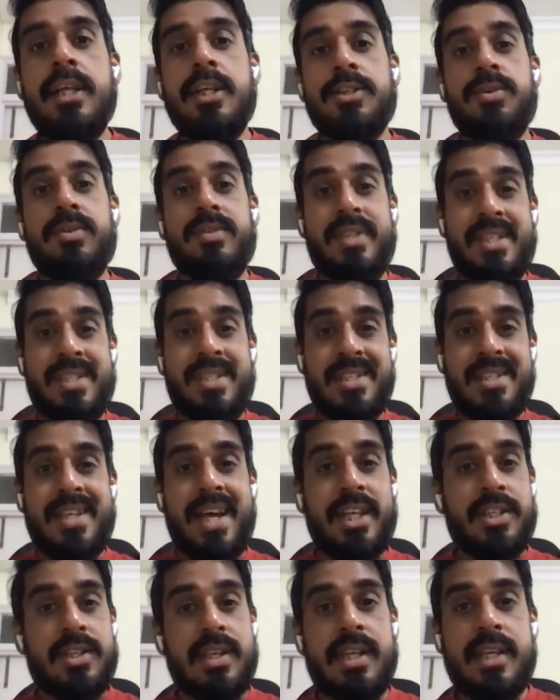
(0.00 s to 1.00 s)
So this is
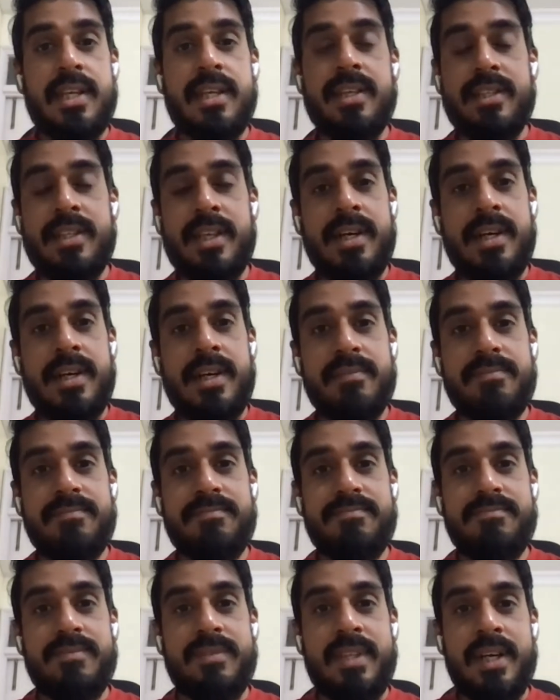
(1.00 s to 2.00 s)
actually
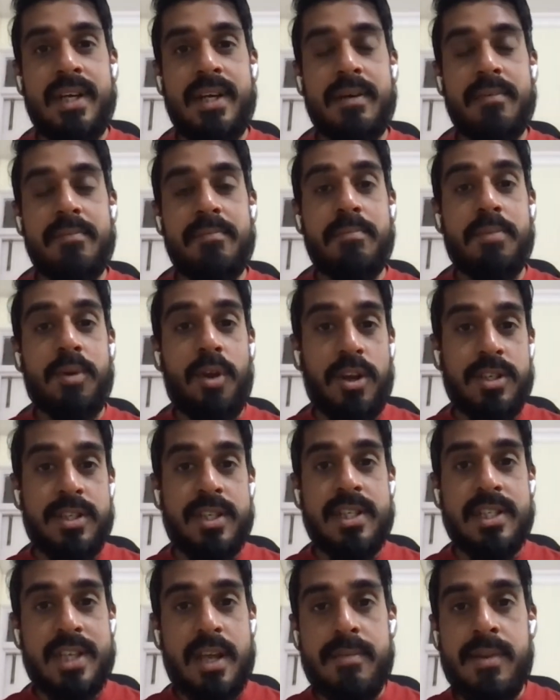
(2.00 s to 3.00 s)
the
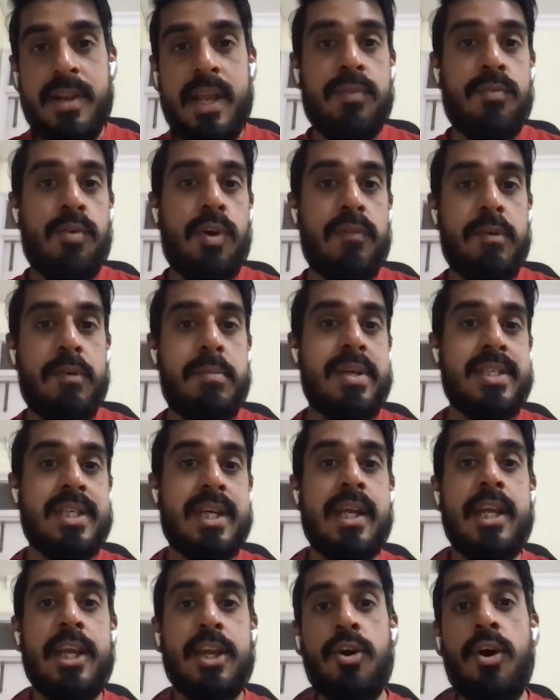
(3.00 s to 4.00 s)
process, I mean, like what we
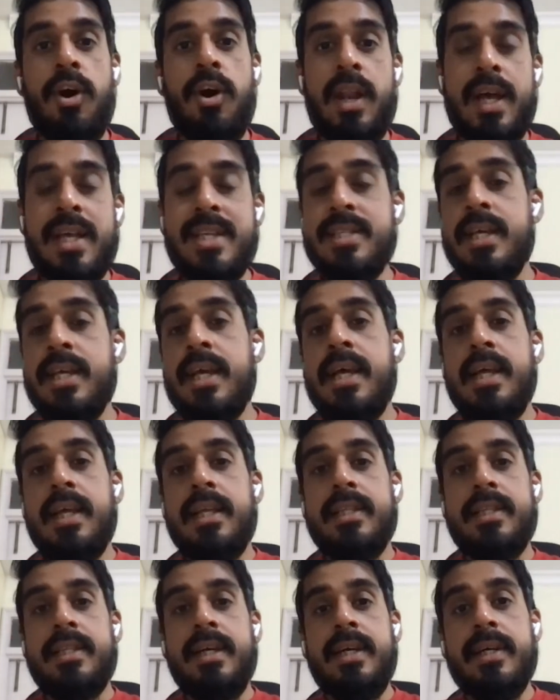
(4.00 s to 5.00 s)
basically call as
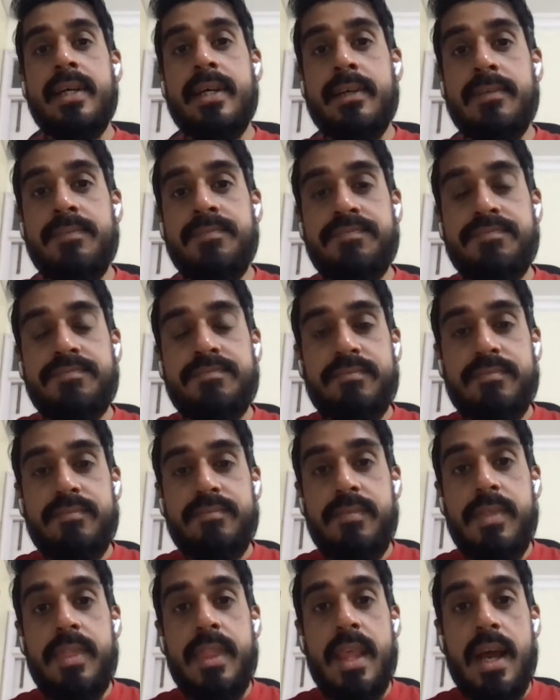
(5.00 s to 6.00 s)
the
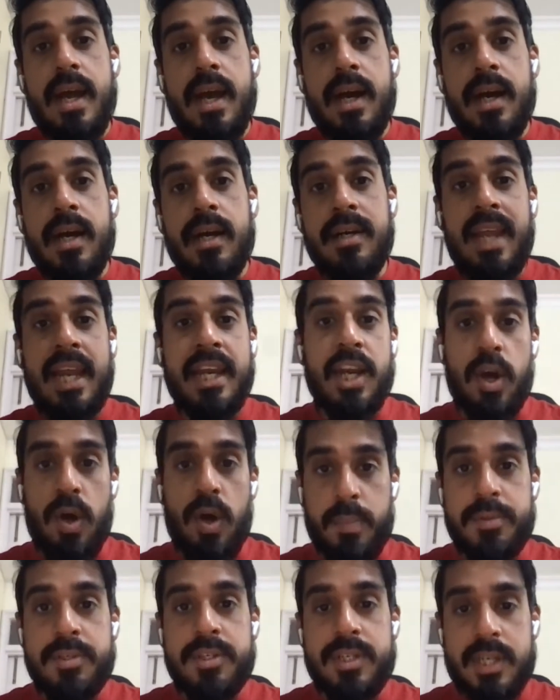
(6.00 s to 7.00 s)
data
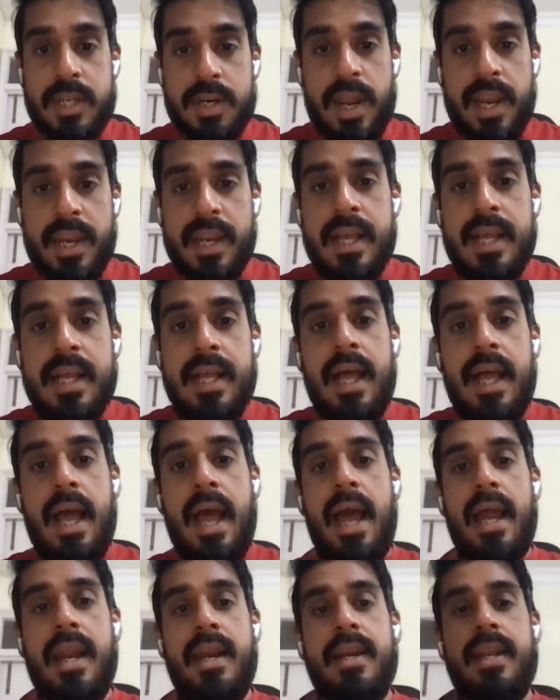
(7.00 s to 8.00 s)
ops, right?
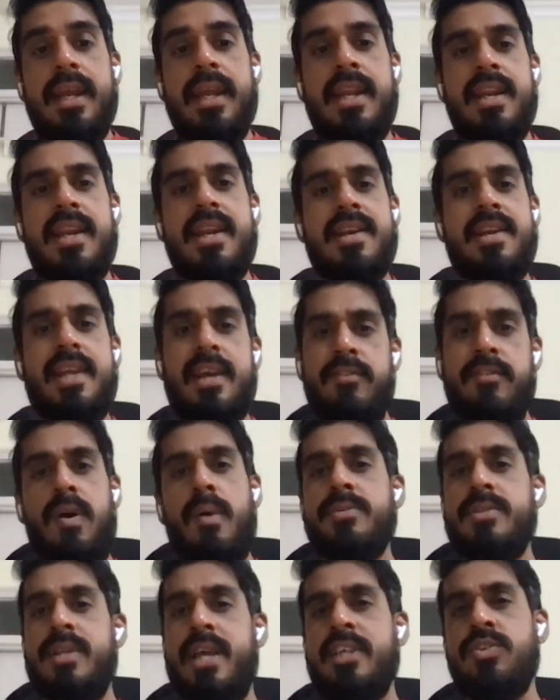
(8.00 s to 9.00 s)
And in
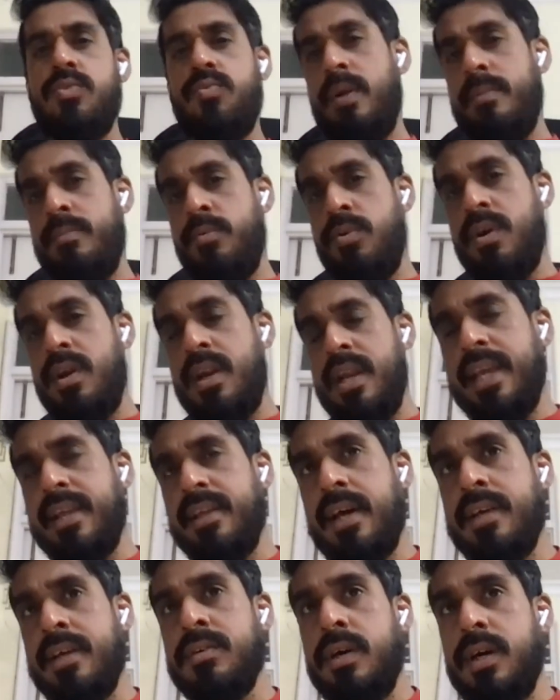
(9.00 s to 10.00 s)
DevOps, right? So one more like
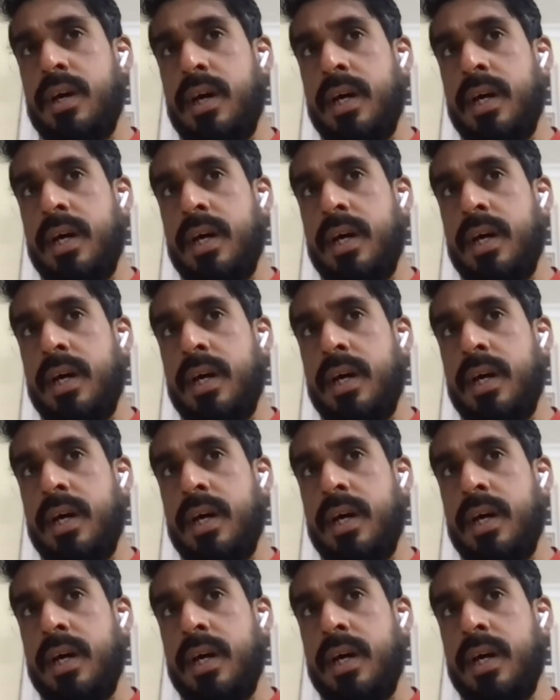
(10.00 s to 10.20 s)
a